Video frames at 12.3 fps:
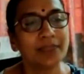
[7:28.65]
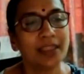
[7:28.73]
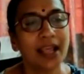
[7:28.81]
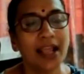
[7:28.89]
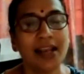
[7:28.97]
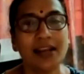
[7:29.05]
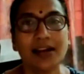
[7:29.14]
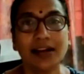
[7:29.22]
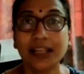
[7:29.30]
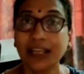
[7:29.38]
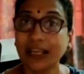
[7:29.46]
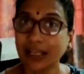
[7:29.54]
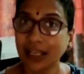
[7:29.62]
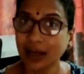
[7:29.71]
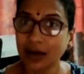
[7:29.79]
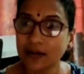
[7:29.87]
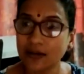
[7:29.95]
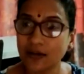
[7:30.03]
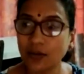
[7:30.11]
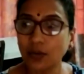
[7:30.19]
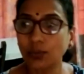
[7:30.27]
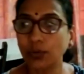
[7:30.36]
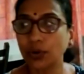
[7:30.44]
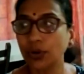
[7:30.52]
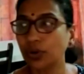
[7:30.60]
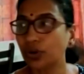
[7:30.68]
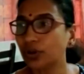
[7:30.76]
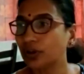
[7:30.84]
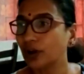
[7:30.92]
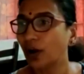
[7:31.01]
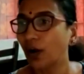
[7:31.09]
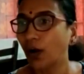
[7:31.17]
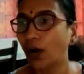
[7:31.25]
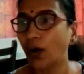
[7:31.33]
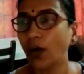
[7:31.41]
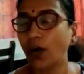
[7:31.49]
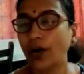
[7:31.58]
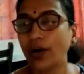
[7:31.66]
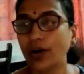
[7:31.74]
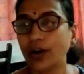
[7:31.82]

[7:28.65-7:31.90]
then creating a zoo book, or